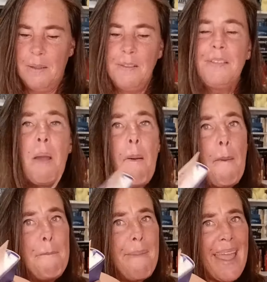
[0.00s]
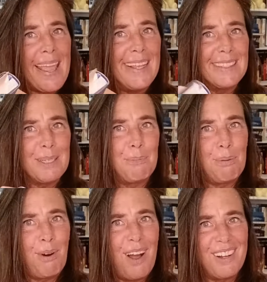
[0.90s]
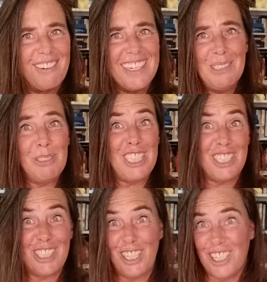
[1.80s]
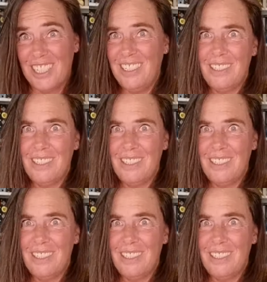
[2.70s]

So I'm making some progress, which is good,